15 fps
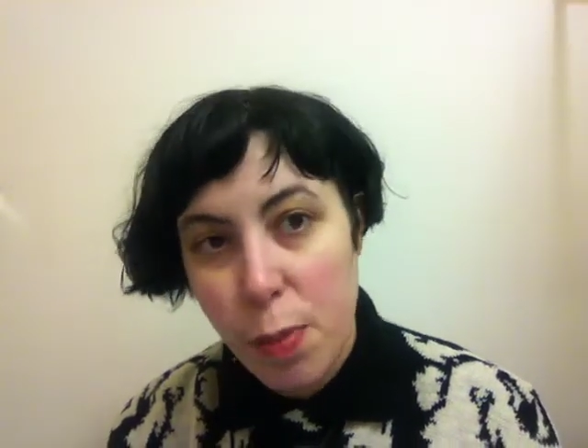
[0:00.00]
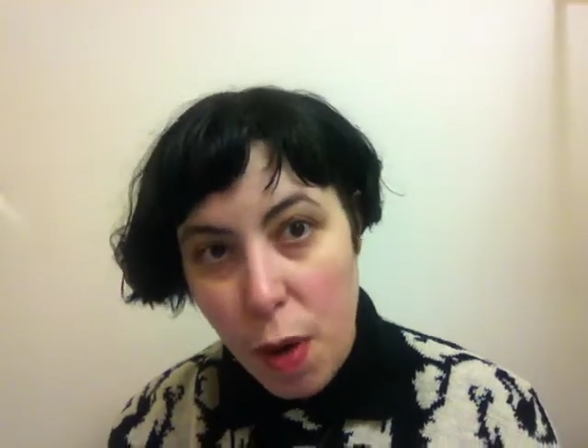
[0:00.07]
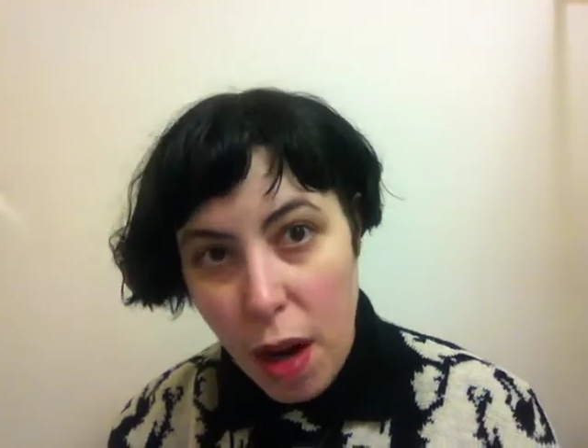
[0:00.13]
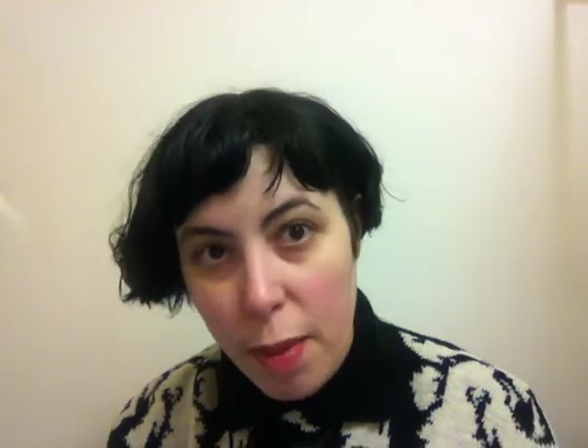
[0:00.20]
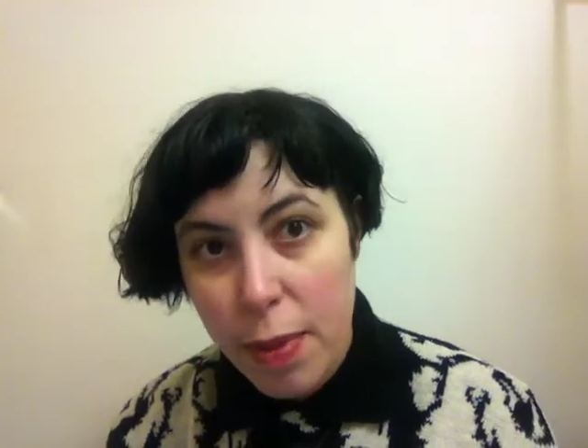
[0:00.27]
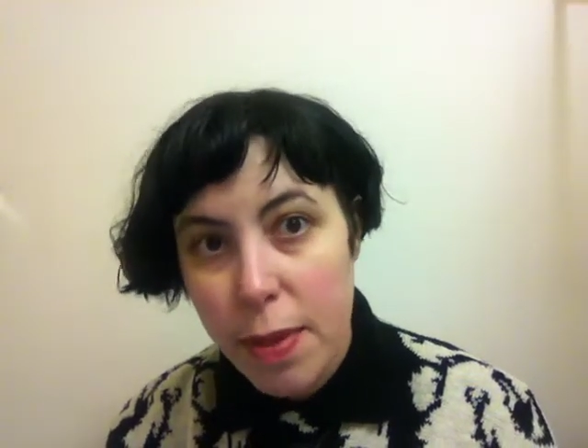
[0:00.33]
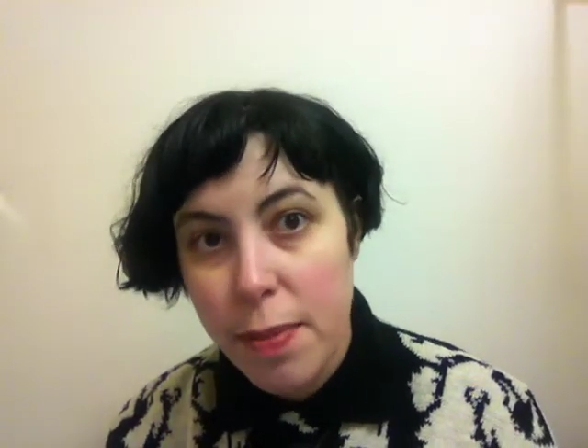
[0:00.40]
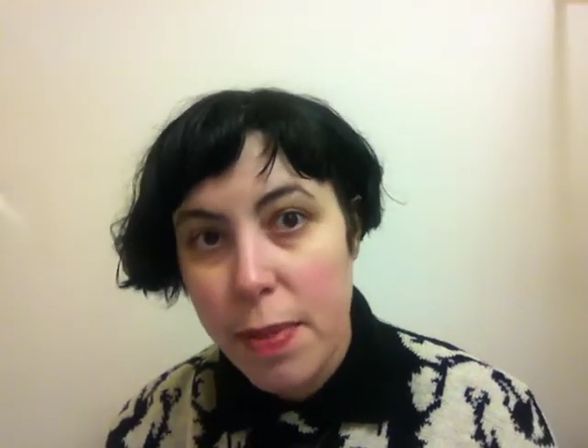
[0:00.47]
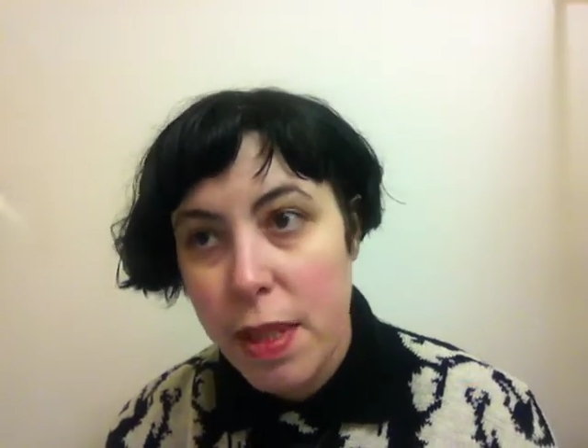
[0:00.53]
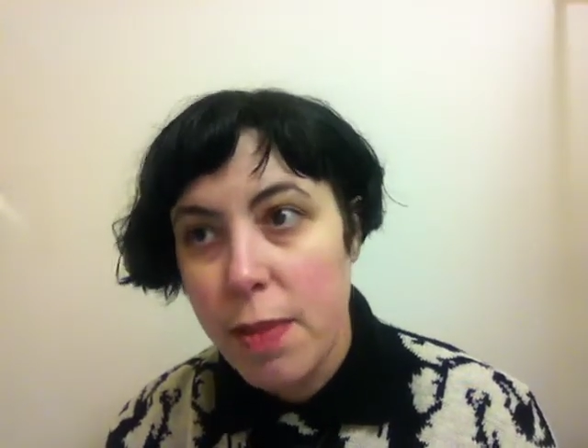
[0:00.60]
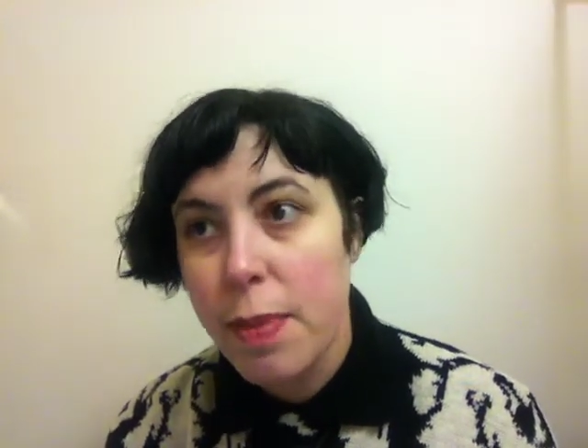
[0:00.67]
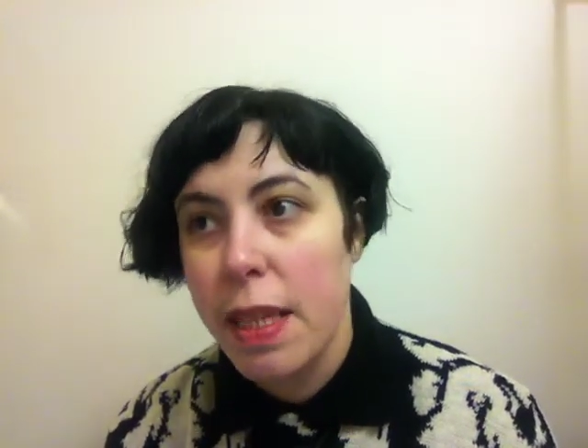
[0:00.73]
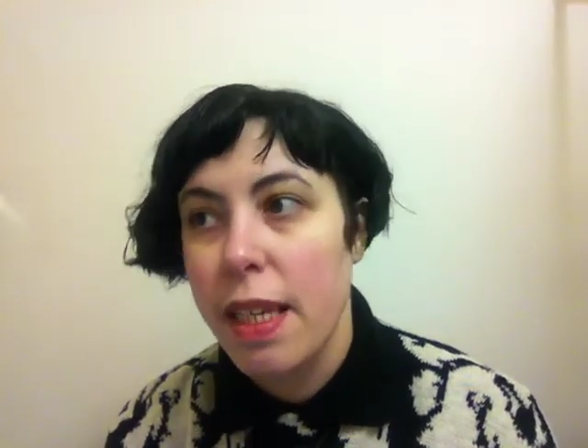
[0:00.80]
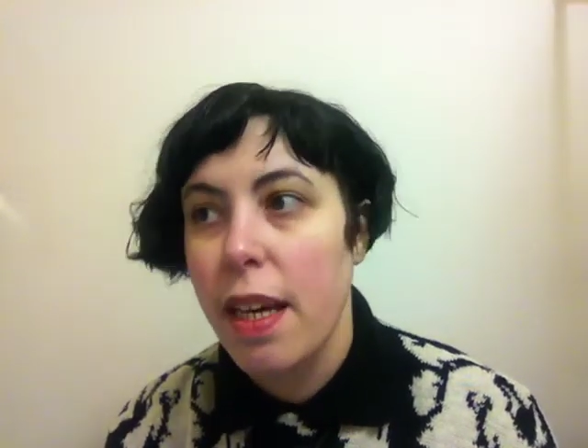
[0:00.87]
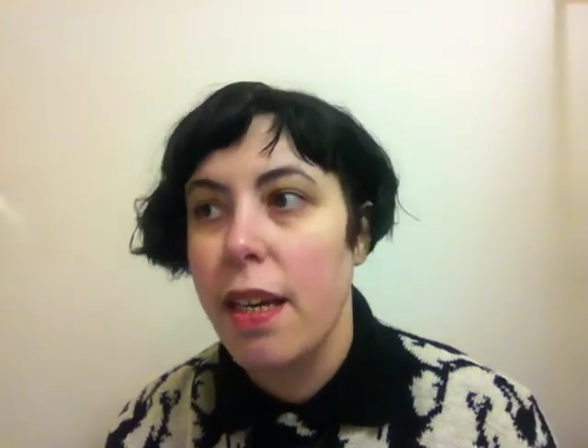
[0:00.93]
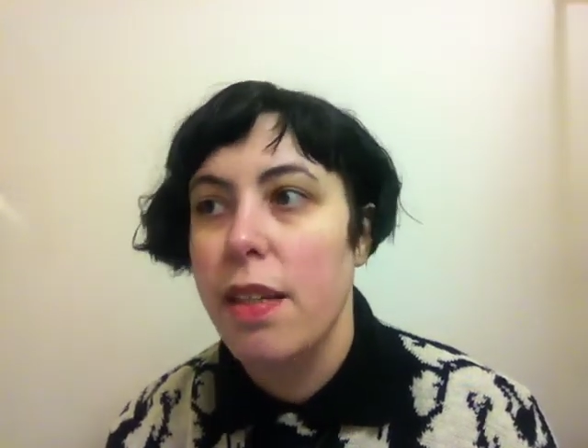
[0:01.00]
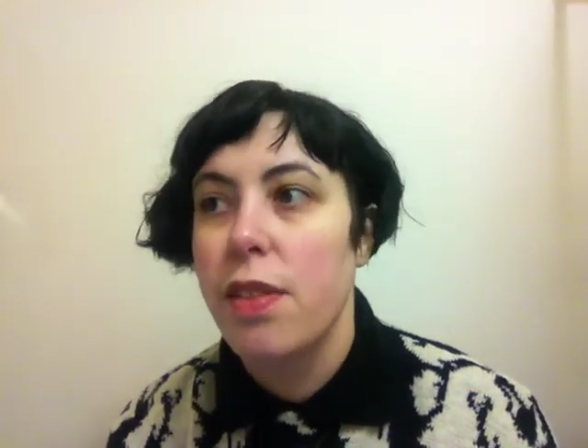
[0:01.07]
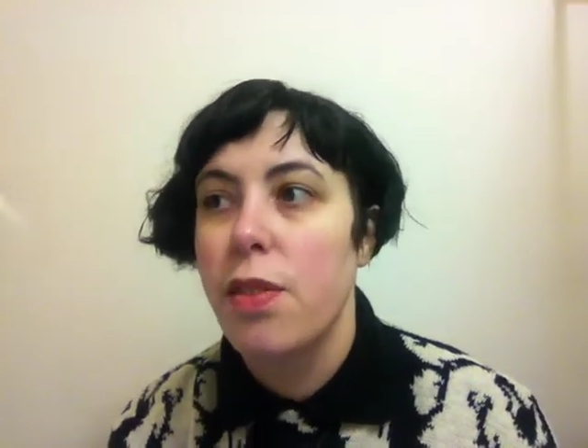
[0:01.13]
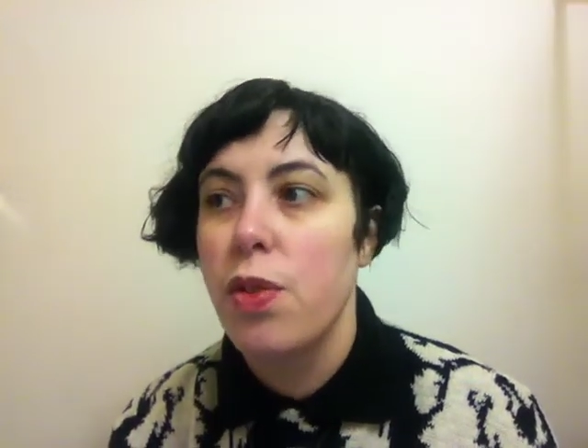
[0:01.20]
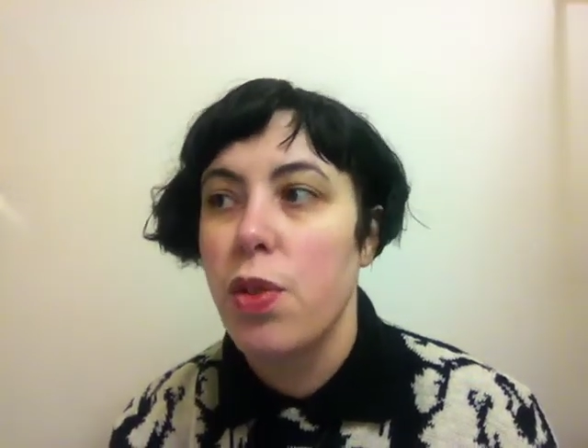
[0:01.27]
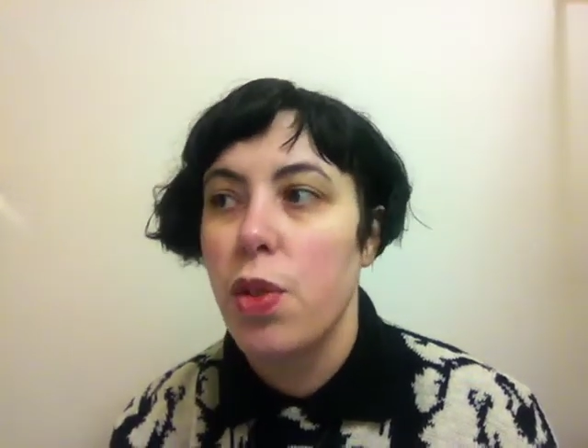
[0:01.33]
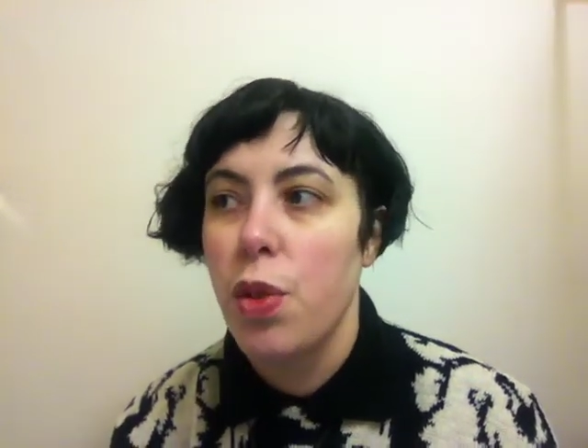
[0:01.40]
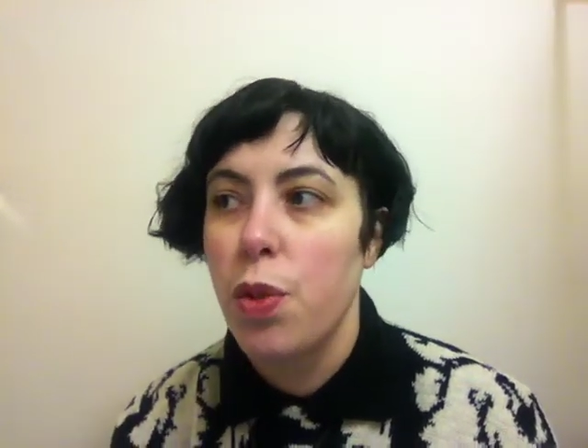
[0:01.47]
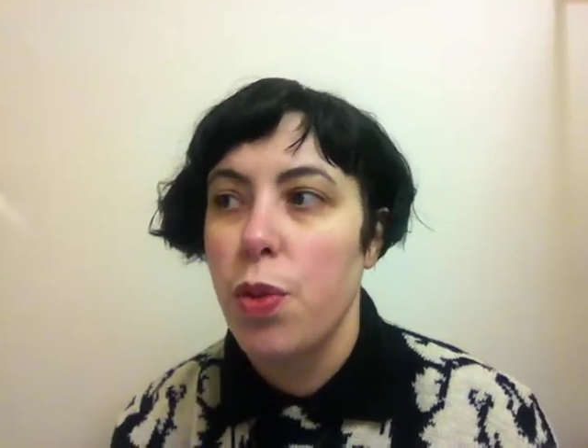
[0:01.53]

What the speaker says: problems because